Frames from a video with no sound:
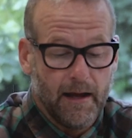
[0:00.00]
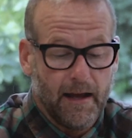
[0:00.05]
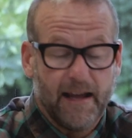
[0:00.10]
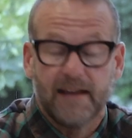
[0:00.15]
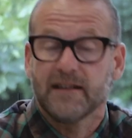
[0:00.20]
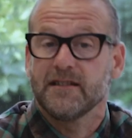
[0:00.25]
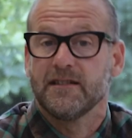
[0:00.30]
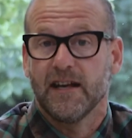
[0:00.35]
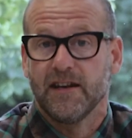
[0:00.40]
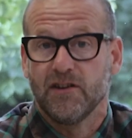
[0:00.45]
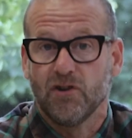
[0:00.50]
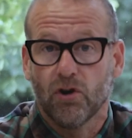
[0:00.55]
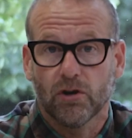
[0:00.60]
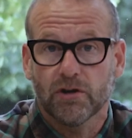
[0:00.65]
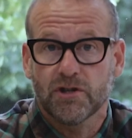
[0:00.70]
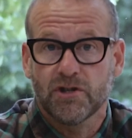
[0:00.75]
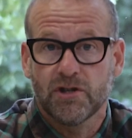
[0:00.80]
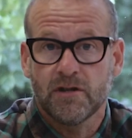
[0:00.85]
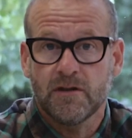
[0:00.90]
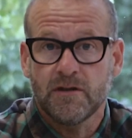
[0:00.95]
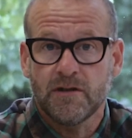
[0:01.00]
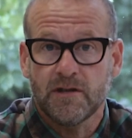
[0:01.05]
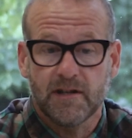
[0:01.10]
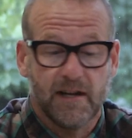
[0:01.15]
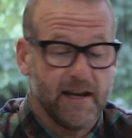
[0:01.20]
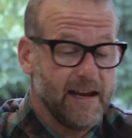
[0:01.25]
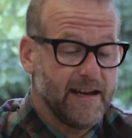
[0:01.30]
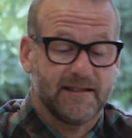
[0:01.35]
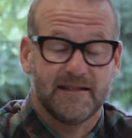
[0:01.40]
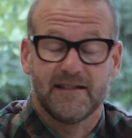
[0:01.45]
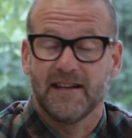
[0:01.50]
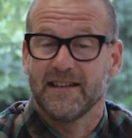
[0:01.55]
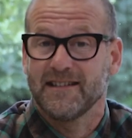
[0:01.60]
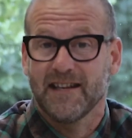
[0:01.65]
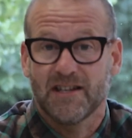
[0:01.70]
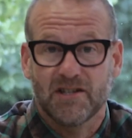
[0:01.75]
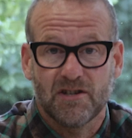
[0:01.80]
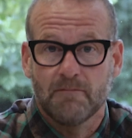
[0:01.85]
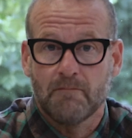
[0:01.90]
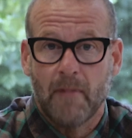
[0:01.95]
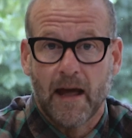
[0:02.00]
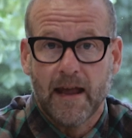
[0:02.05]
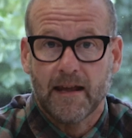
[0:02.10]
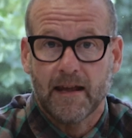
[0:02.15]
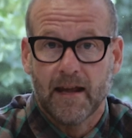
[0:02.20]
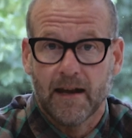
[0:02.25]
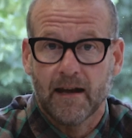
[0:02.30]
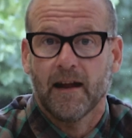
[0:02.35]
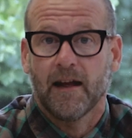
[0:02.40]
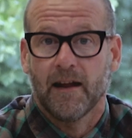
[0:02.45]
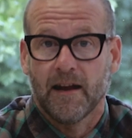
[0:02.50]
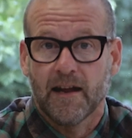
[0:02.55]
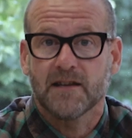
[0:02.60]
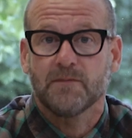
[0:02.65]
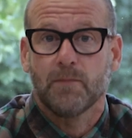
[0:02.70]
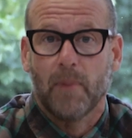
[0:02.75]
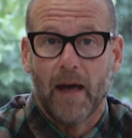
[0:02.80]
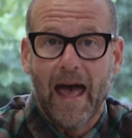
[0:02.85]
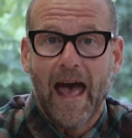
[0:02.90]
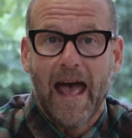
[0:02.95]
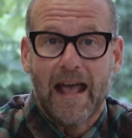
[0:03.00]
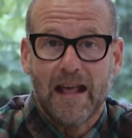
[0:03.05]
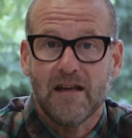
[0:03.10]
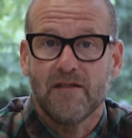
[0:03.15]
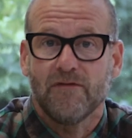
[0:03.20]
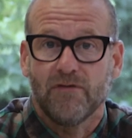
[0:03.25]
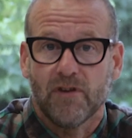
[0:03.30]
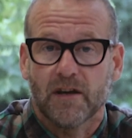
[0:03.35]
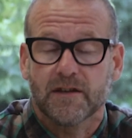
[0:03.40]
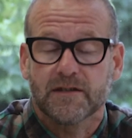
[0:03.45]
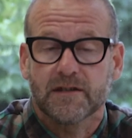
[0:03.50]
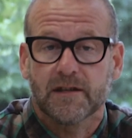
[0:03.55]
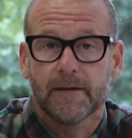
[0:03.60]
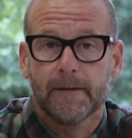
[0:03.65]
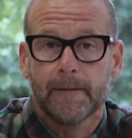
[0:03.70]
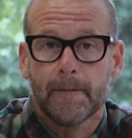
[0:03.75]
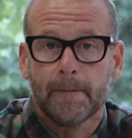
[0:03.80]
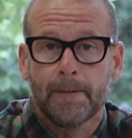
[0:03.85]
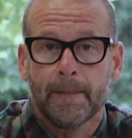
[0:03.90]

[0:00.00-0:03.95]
its deductions, its decision making and its behaviours.